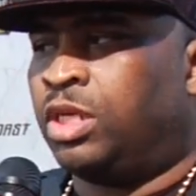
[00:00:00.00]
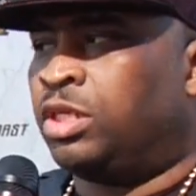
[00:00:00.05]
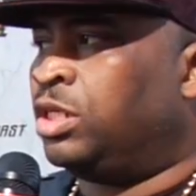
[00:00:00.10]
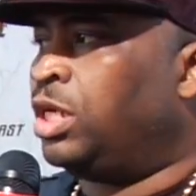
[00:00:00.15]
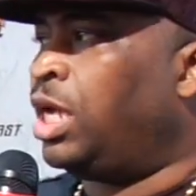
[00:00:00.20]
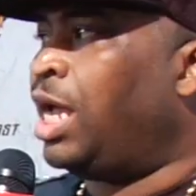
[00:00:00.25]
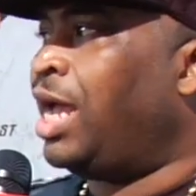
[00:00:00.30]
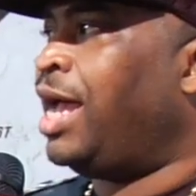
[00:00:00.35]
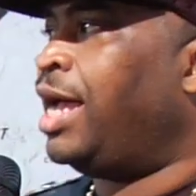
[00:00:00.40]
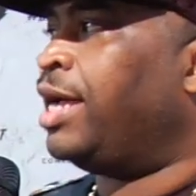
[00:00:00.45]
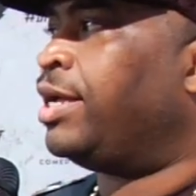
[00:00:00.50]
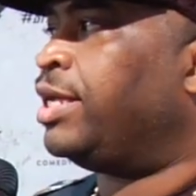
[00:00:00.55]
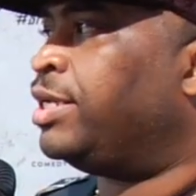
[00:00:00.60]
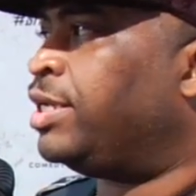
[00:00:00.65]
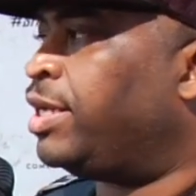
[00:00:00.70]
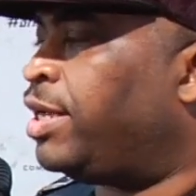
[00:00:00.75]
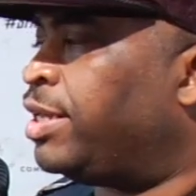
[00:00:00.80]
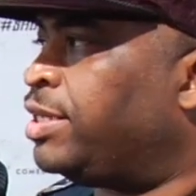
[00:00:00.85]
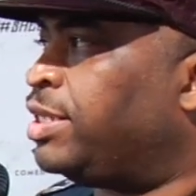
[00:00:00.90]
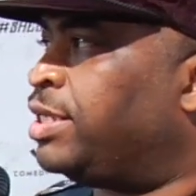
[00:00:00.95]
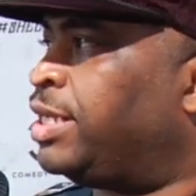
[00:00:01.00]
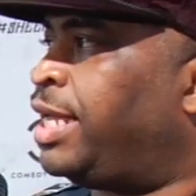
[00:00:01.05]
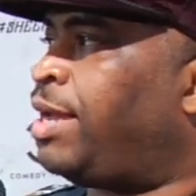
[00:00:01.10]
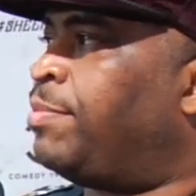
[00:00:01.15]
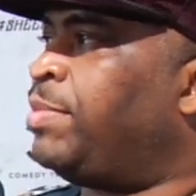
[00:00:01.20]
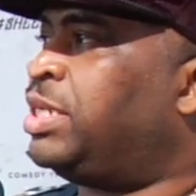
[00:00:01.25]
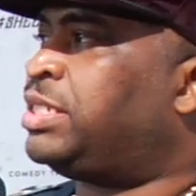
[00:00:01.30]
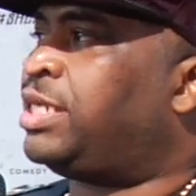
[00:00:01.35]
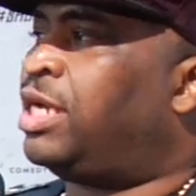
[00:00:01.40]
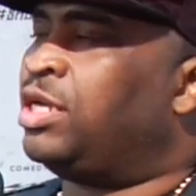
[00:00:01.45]
Nah, uh, like
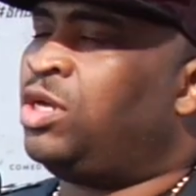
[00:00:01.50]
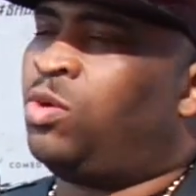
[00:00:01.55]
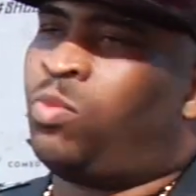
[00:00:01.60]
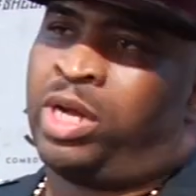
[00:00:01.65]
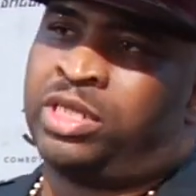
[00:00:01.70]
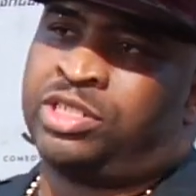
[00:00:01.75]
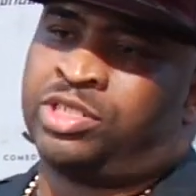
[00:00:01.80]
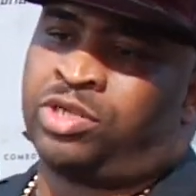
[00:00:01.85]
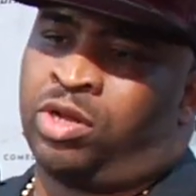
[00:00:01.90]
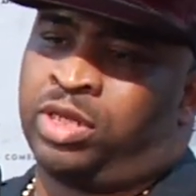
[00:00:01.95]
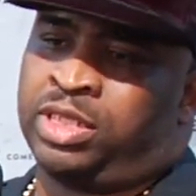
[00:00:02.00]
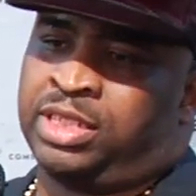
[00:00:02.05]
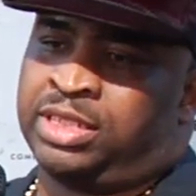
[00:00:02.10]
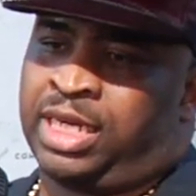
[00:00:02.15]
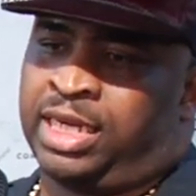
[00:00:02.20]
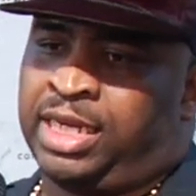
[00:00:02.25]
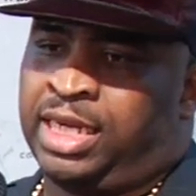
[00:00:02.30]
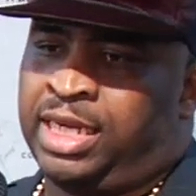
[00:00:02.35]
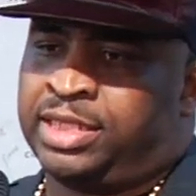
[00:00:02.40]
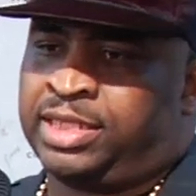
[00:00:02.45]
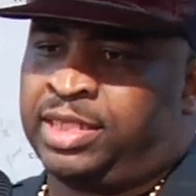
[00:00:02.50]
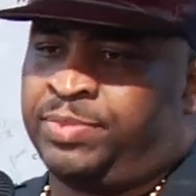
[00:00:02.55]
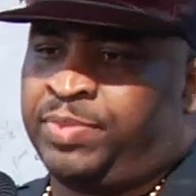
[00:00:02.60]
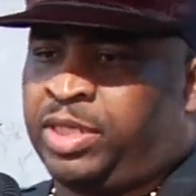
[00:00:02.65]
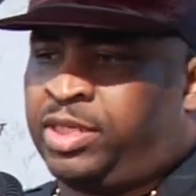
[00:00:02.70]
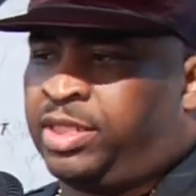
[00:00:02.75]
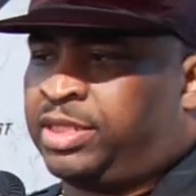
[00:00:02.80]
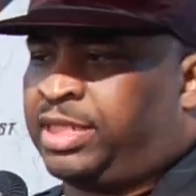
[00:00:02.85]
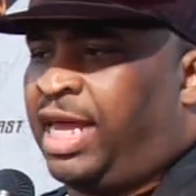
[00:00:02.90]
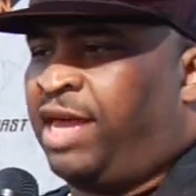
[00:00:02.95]
I'm gonna tell you why Charlie's not easy
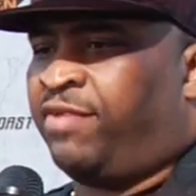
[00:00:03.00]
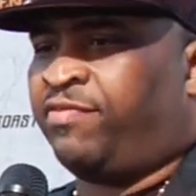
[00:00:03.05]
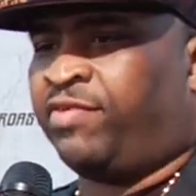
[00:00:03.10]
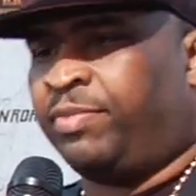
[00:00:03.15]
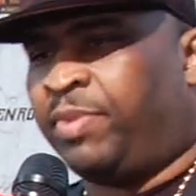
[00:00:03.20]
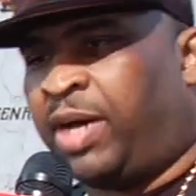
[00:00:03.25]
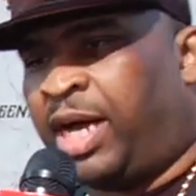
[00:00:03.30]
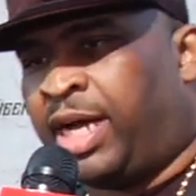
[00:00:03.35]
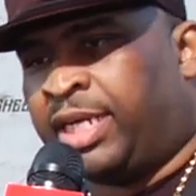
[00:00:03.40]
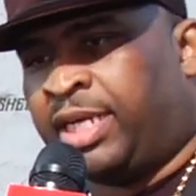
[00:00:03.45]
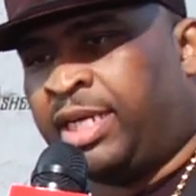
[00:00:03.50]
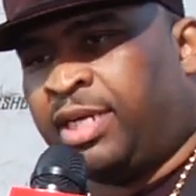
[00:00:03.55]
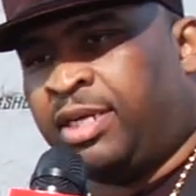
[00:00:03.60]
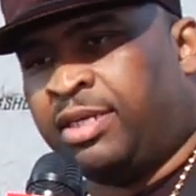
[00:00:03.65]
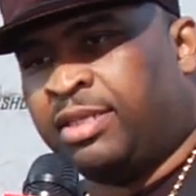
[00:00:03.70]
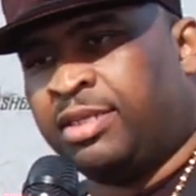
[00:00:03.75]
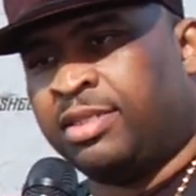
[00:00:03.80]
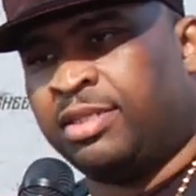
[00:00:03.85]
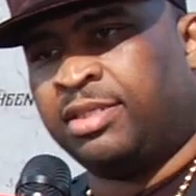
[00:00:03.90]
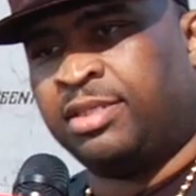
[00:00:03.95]
because everybody.